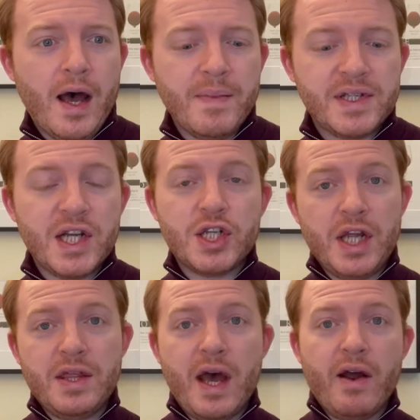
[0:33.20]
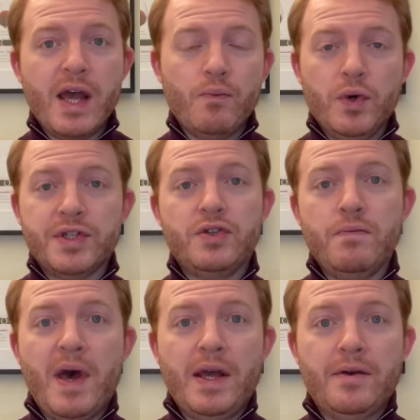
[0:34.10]
Essentially, their aim was to
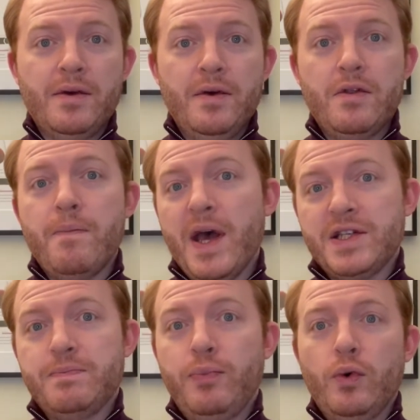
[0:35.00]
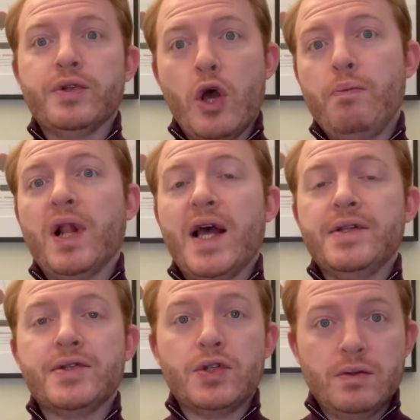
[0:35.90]
make the best Bordeaux
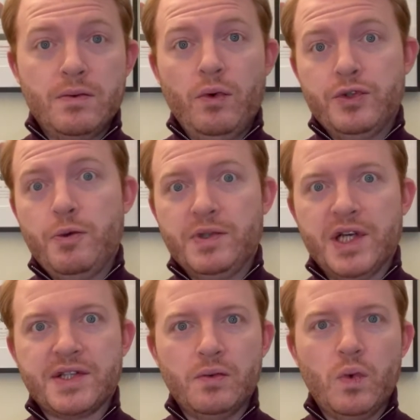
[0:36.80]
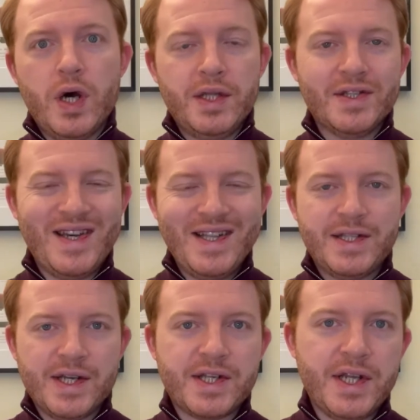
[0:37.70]
blends or Super Tuscan wines in
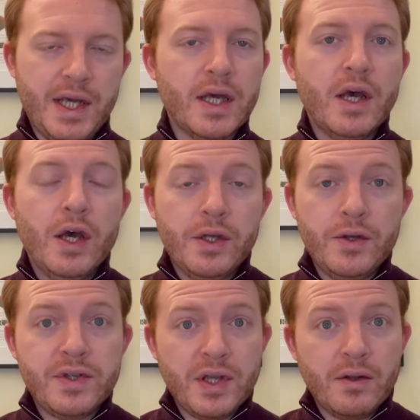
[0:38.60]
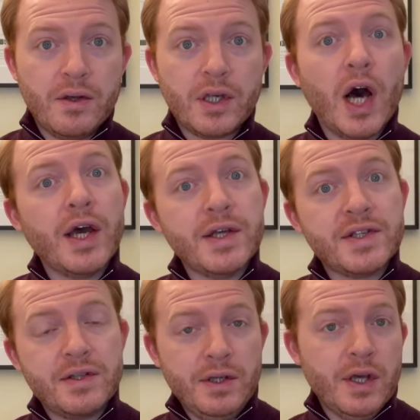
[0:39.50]
Tuscany using
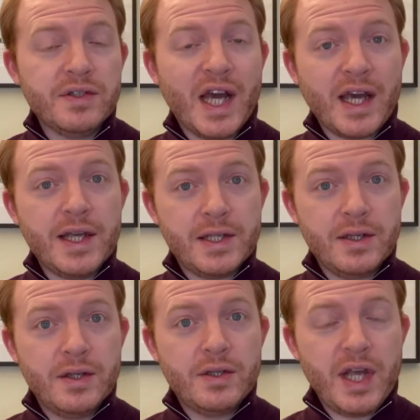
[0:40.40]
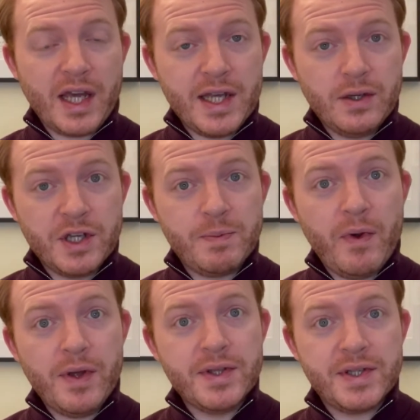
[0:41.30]
Gaja's, you know, decades-long
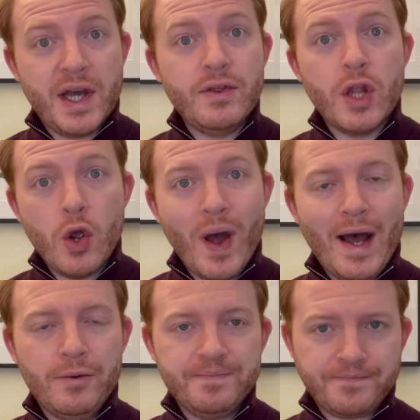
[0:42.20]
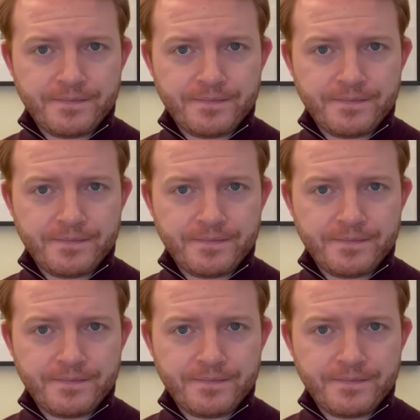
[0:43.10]
experience and know-how.